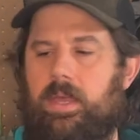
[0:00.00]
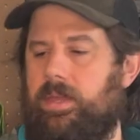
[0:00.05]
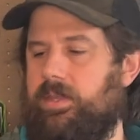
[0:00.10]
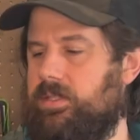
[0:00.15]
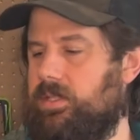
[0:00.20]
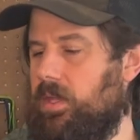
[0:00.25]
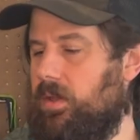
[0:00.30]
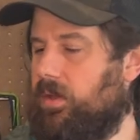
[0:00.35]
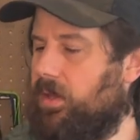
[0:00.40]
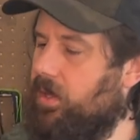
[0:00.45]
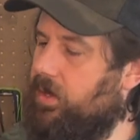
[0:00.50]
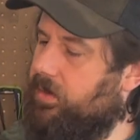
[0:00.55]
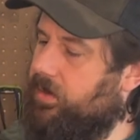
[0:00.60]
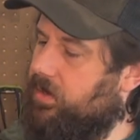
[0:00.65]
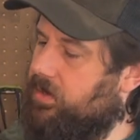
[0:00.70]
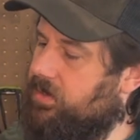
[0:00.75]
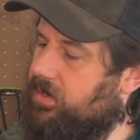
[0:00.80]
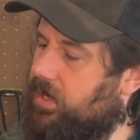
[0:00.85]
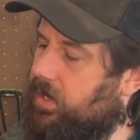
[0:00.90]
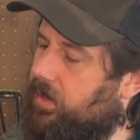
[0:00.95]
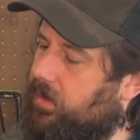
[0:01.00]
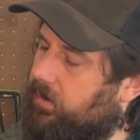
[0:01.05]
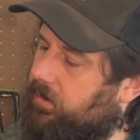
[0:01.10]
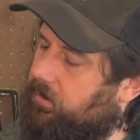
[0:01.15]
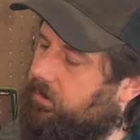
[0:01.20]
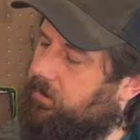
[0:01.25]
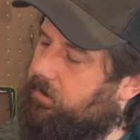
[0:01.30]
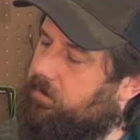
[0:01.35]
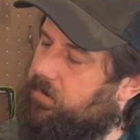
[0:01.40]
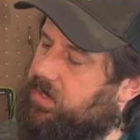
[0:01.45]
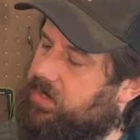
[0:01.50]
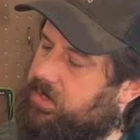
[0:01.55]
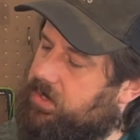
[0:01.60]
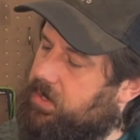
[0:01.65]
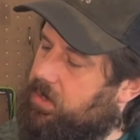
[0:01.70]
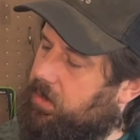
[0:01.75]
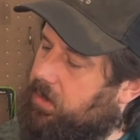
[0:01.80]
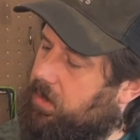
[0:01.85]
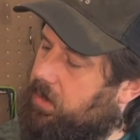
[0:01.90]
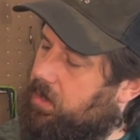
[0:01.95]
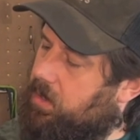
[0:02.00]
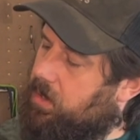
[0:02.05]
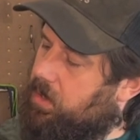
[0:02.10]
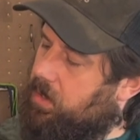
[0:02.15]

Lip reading: So, there's that missing